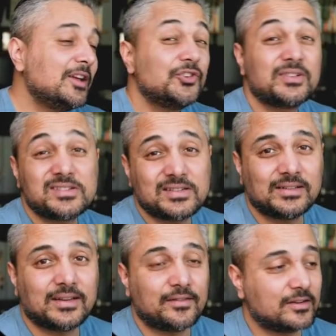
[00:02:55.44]
you can still
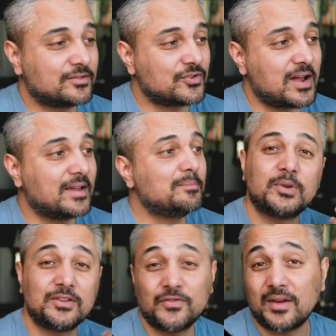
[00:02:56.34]
give it a try.
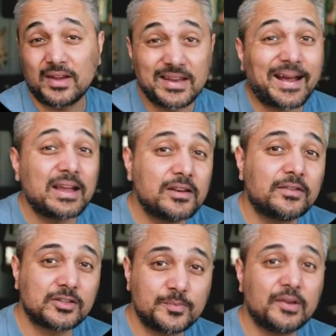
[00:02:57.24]
But if you have any kind of
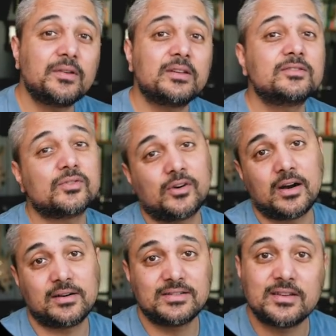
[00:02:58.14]
experience or
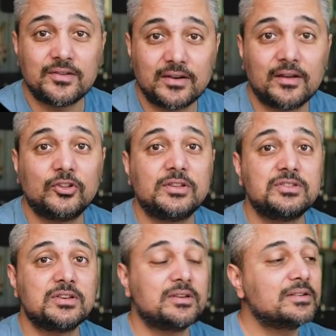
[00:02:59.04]
are senior level
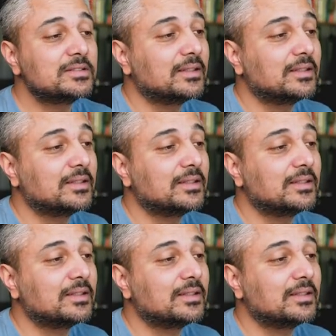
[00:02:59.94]
engineers,